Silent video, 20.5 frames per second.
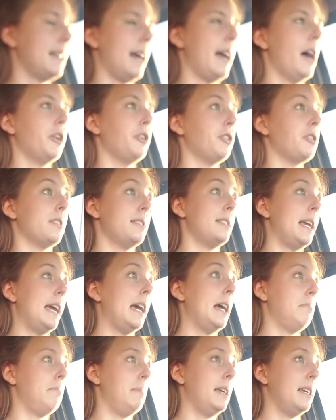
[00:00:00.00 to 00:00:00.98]
I
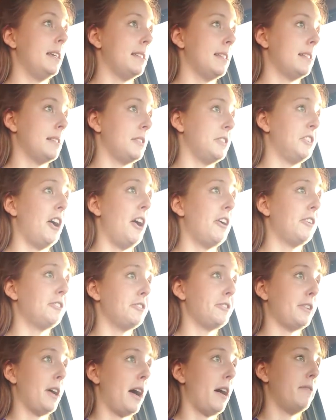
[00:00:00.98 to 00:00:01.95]
understand because it's a
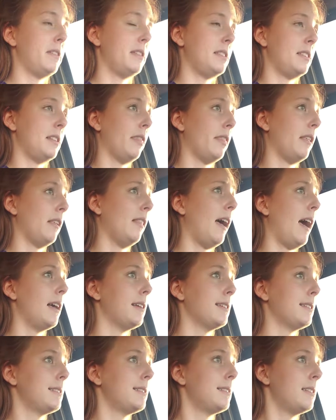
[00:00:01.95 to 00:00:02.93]
doctor's office
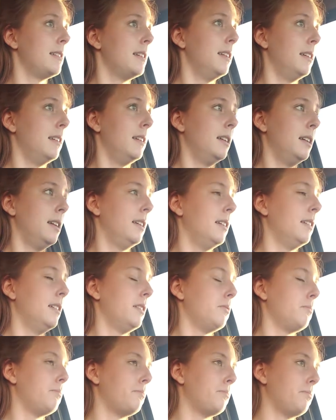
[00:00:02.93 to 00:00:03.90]
nonetheless.
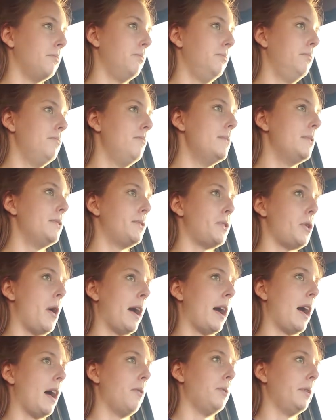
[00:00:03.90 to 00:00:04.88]
So
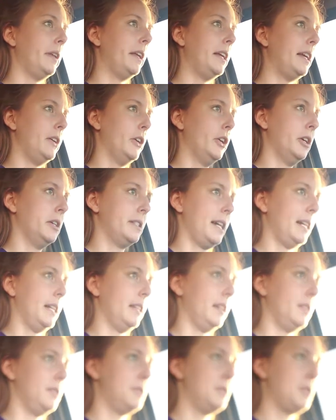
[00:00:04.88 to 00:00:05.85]
I got really
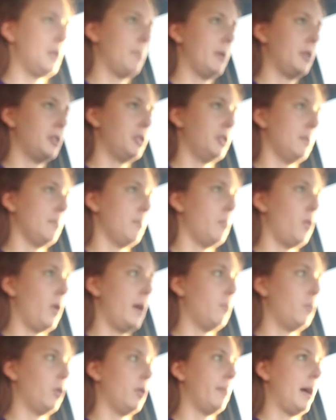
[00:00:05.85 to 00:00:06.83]
irritated, so much to the
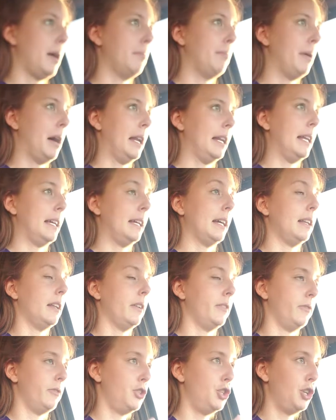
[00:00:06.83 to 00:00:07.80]
point where my body
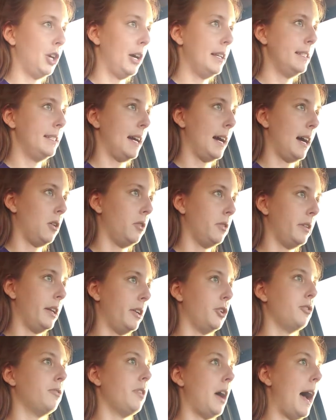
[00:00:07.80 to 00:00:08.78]
kind of shut down,
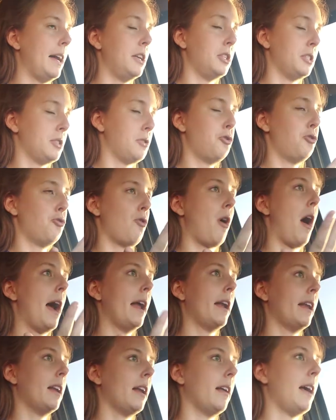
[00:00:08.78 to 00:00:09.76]
and I just
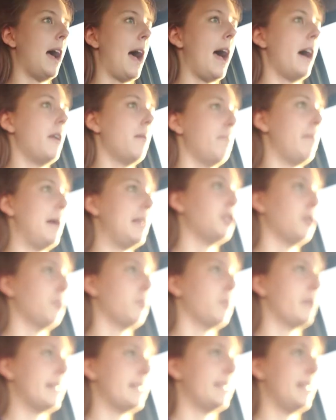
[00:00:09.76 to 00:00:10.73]
cried, and I had a mental
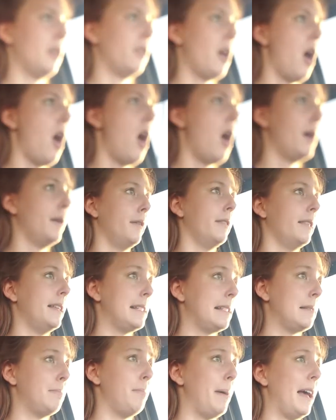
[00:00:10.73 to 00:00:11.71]
breakdown on
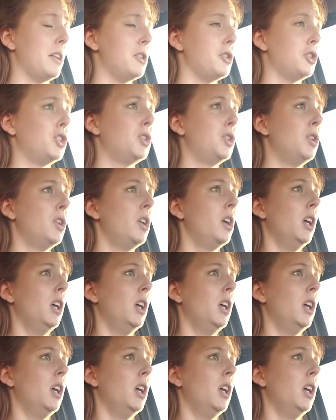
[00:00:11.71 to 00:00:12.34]
this bench,